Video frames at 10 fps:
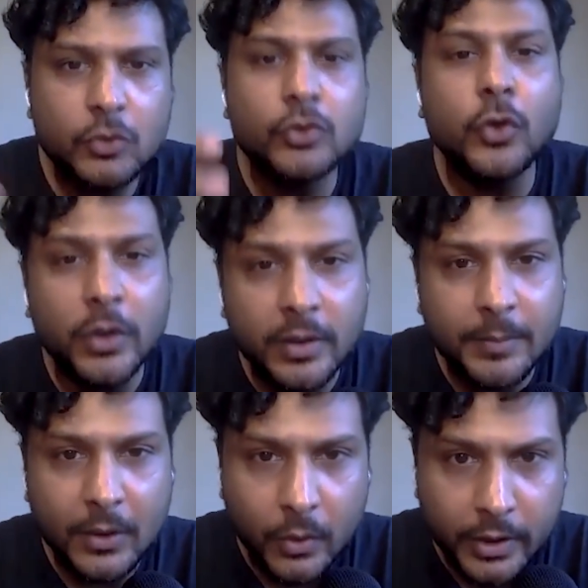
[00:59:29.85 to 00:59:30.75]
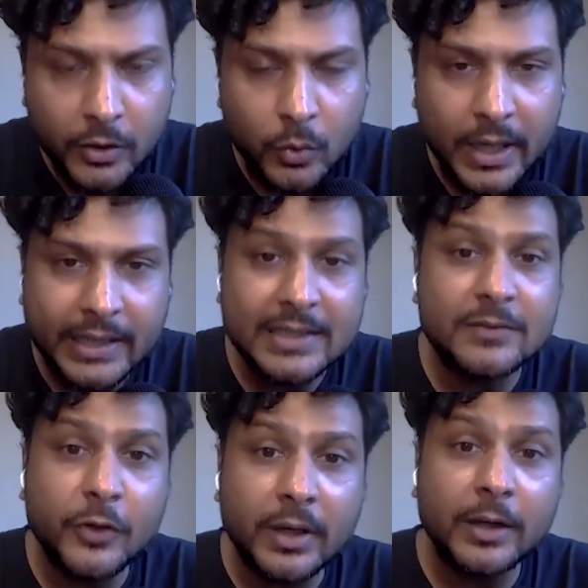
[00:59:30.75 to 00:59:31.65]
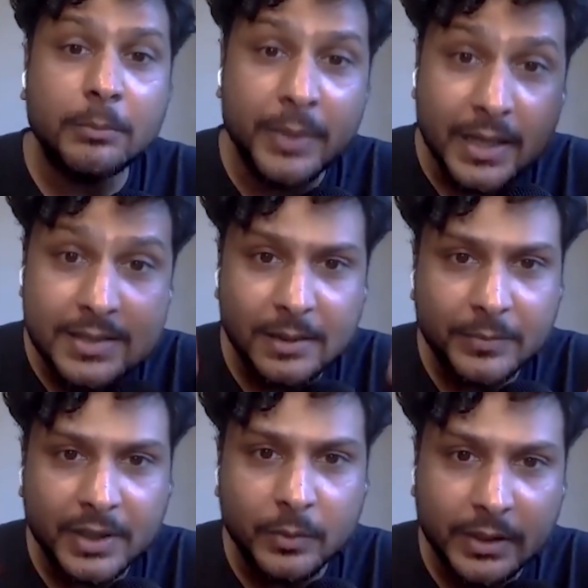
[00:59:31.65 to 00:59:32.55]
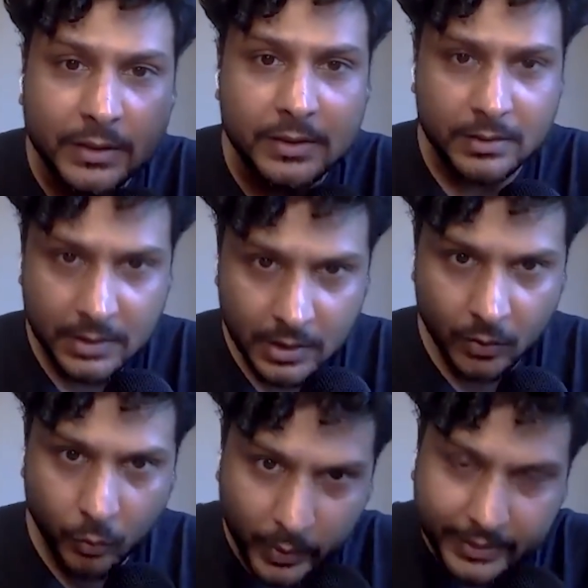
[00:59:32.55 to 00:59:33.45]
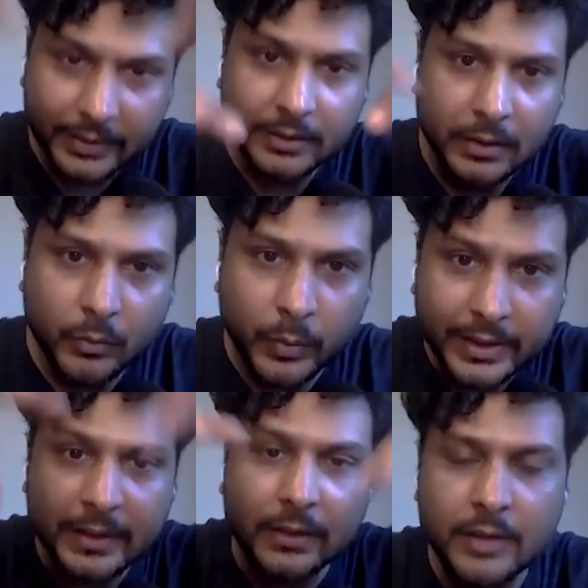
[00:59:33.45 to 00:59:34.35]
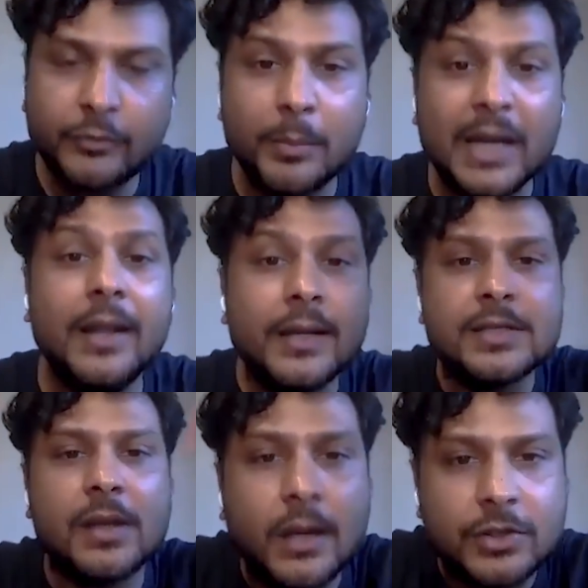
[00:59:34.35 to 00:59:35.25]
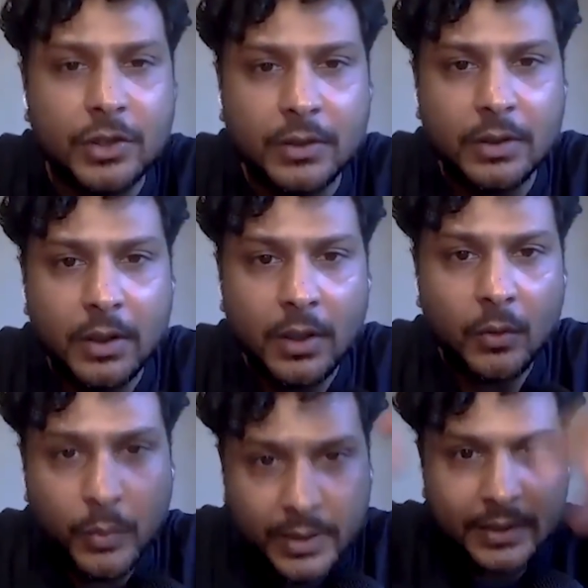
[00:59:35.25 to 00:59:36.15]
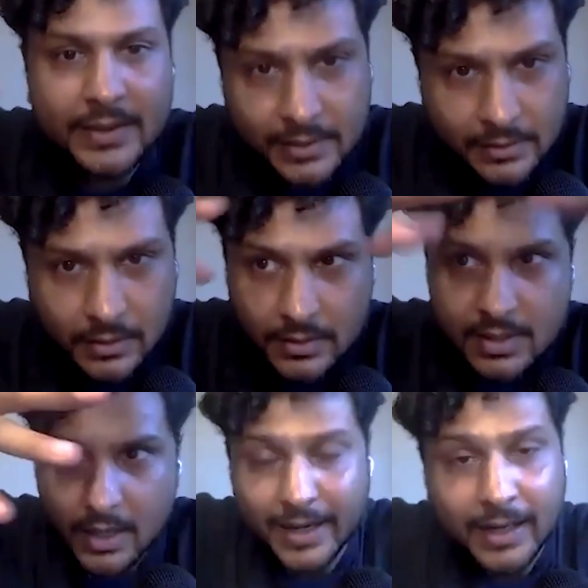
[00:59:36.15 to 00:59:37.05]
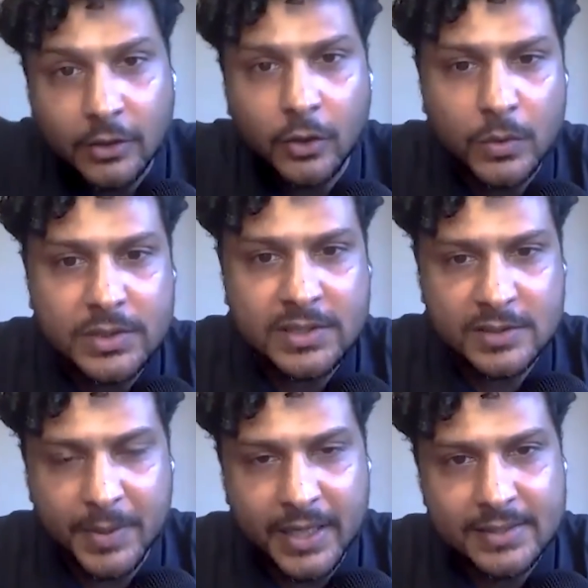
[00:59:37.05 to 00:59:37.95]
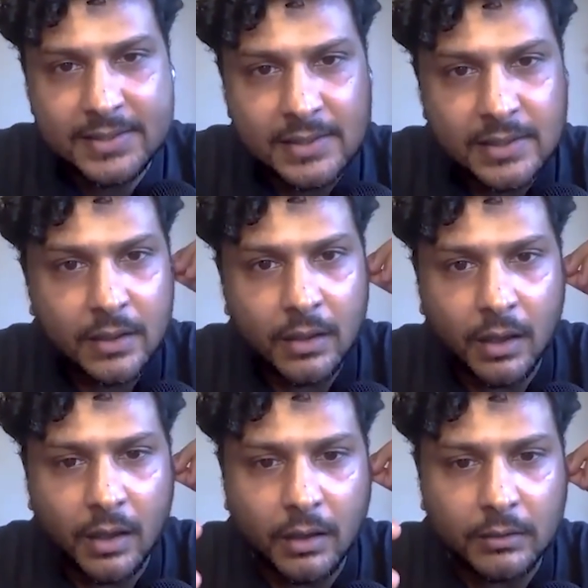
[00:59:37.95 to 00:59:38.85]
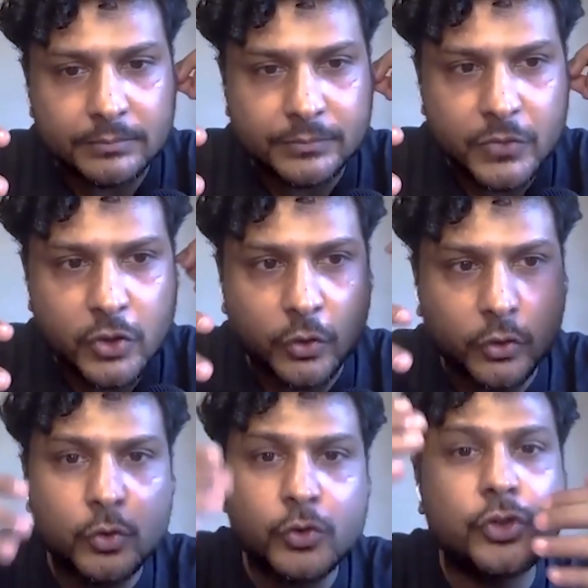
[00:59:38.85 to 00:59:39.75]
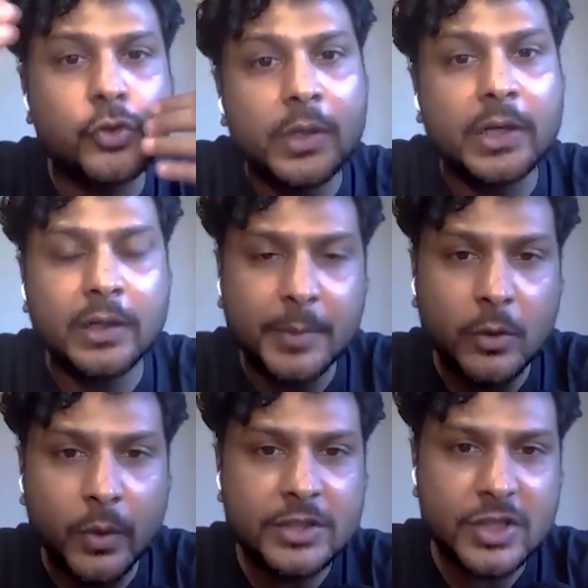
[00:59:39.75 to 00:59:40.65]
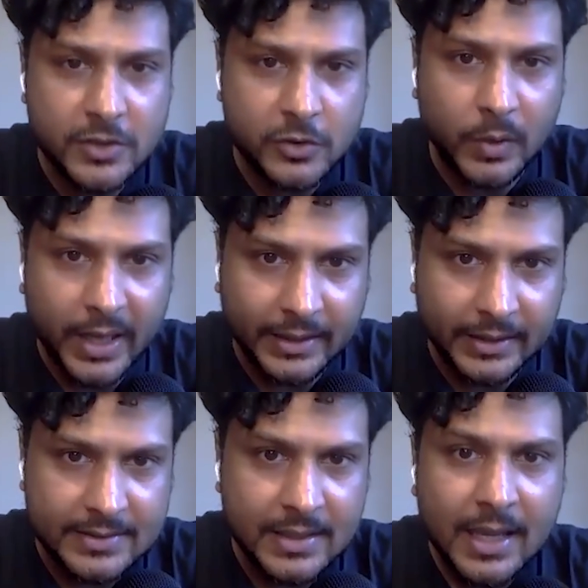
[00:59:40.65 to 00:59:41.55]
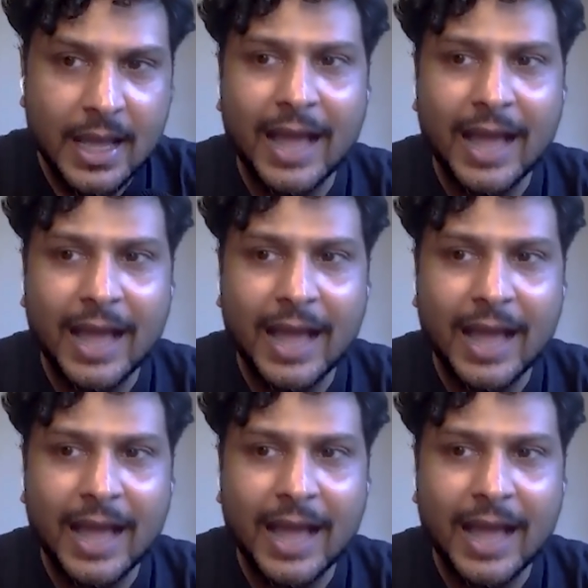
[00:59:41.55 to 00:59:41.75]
You shouldn't be doing two recce's if you're trying to build something within right. a, within, within, if you're building a structure within an enclosed space, um, you know, you shouldn't be doing just two recce's.